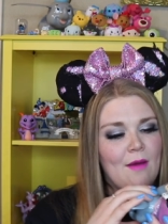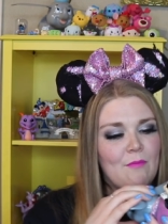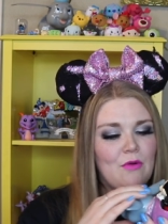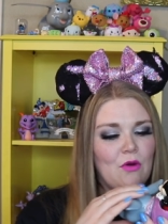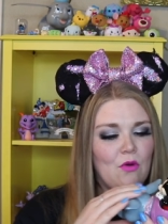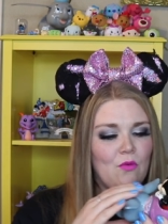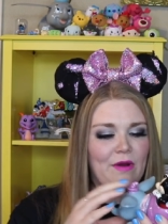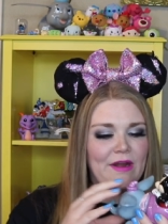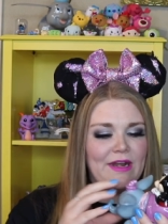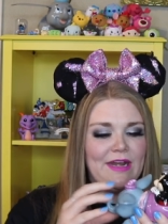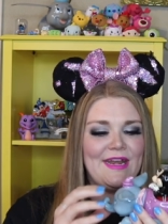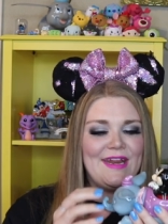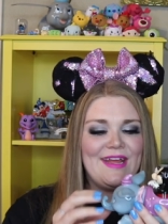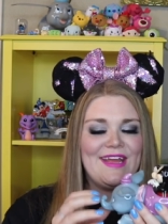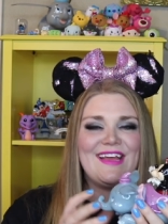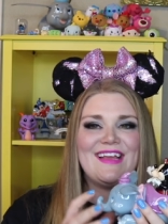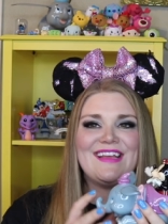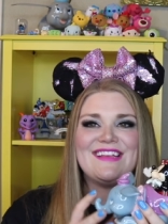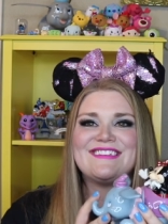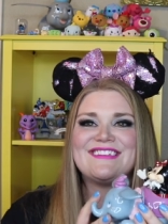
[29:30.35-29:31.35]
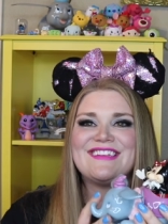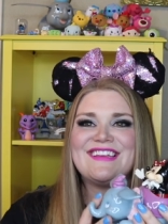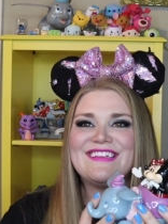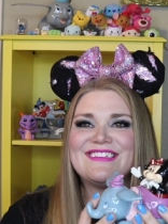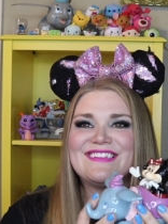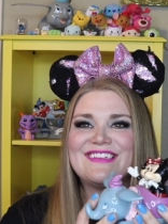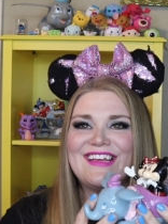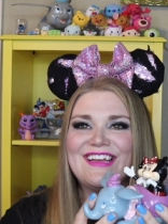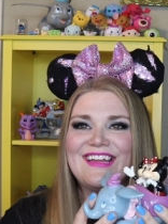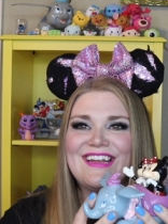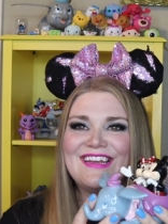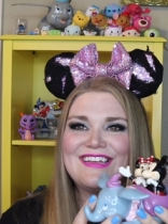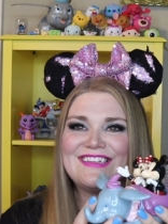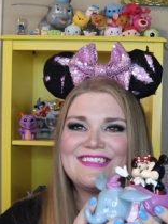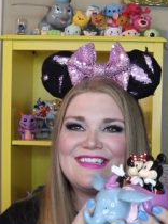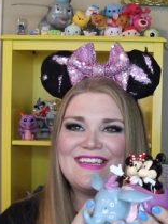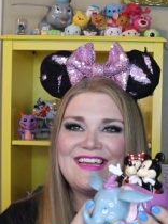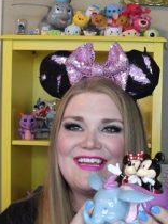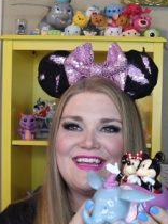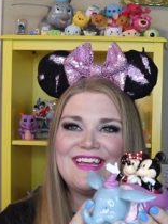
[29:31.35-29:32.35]
But what it is it
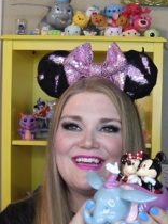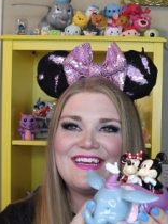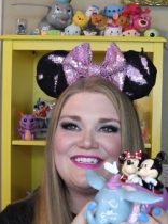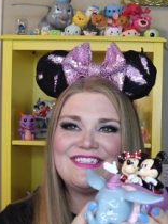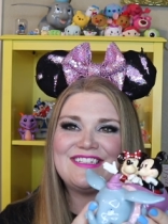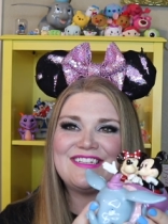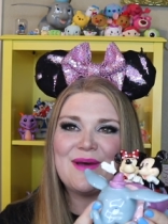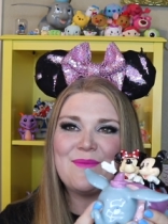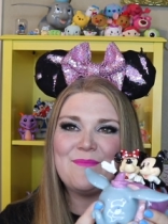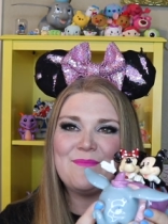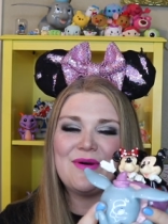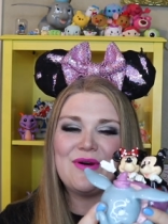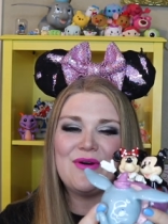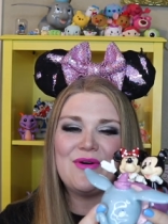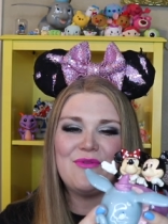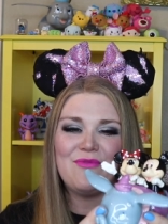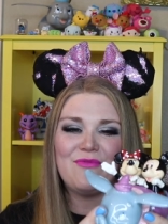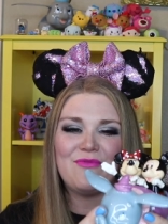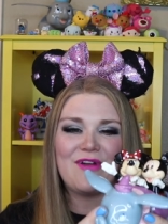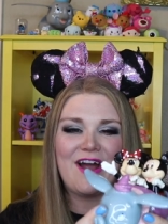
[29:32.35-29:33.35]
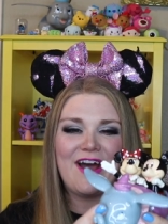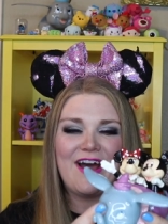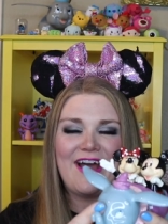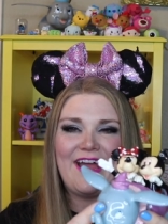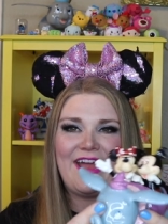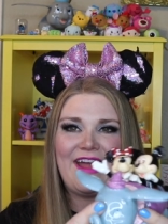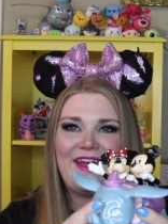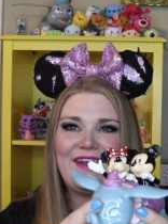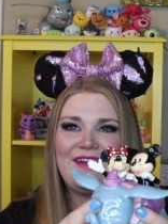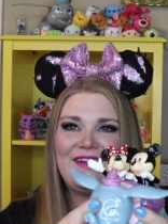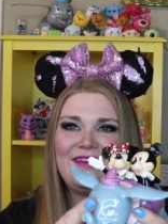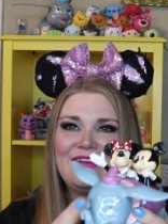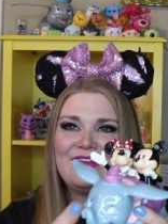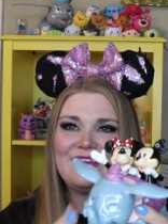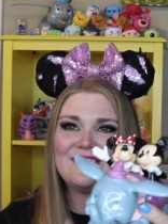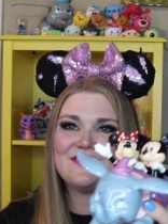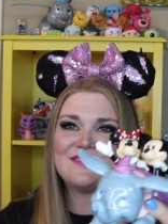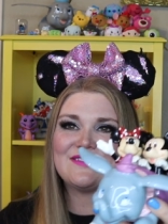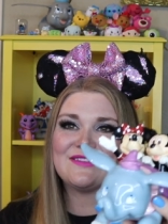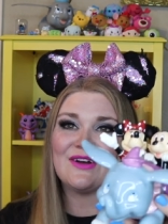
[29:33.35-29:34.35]
is the Dumbo Ride
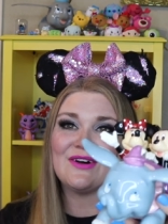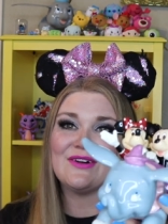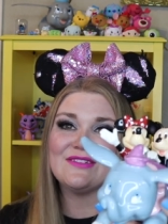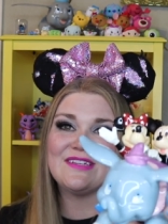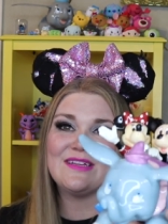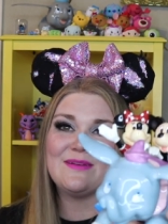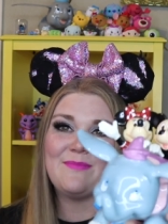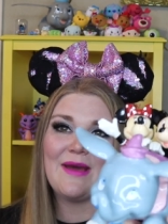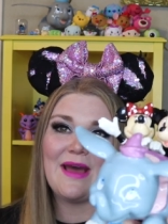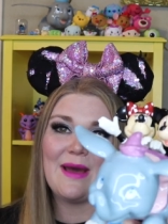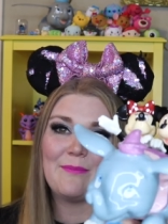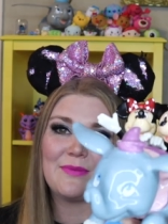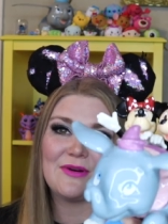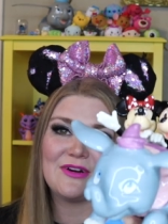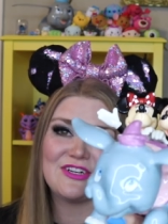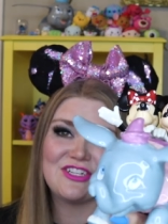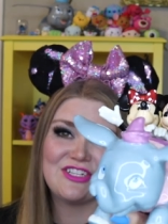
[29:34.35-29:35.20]
Salt and Pepper